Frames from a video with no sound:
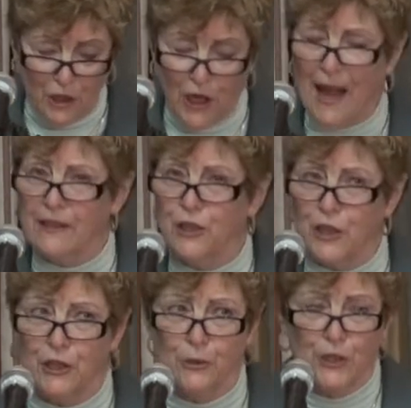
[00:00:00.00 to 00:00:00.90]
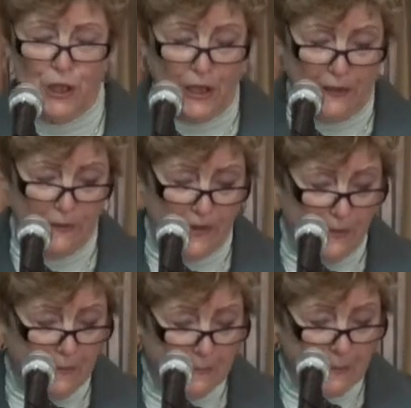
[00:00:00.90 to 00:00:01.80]
challenging to achieve.
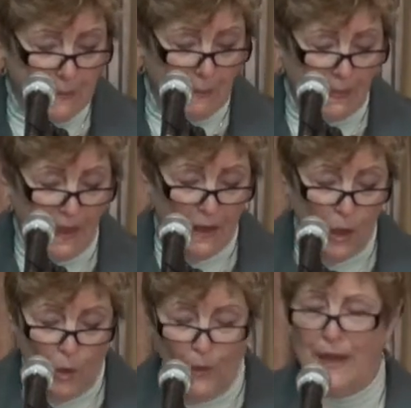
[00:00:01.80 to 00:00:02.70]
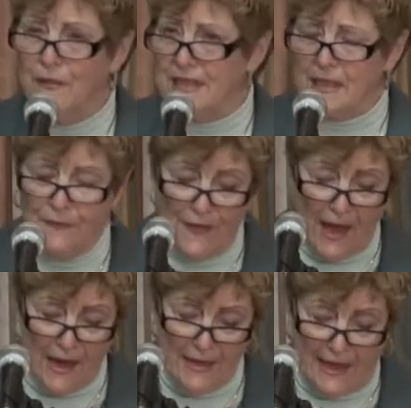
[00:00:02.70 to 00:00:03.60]
We have
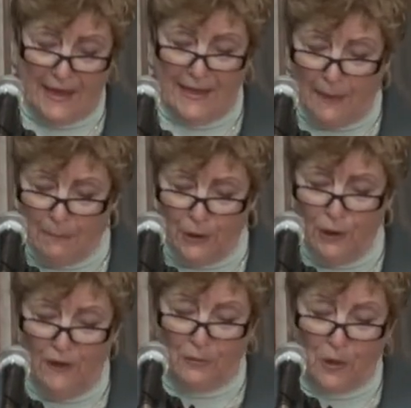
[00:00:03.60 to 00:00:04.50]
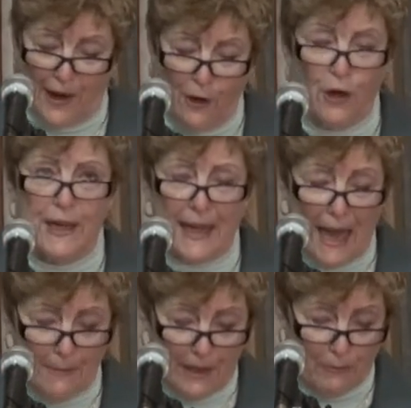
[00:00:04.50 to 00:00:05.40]
identified a number of priority
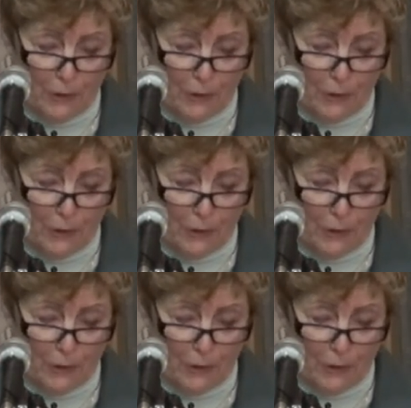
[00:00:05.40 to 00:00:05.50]
capital